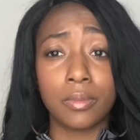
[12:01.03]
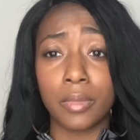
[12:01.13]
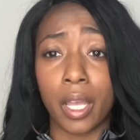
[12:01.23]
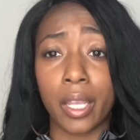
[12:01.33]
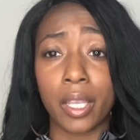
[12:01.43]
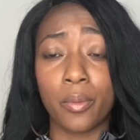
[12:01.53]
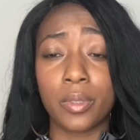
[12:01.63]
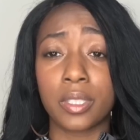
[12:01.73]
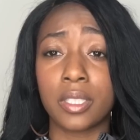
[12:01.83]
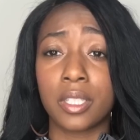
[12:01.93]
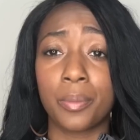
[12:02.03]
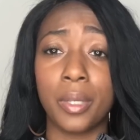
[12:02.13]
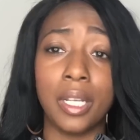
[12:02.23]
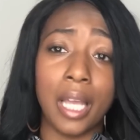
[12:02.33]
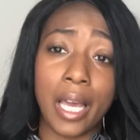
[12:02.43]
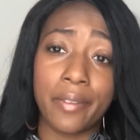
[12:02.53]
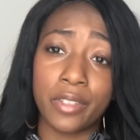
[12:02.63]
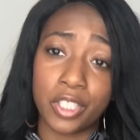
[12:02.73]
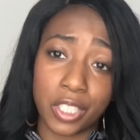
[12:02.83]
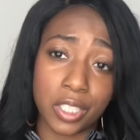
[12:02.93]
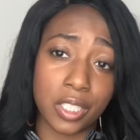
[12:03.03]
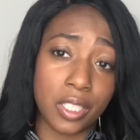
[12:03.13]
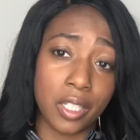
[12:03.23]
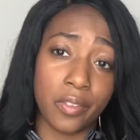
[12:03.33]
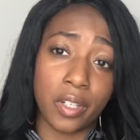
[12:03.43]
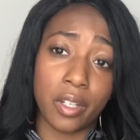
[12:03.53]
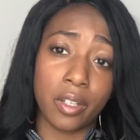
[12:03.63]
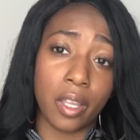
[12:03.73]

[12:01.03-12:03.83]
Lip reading: Like, it took me a lot of adjusting to living here.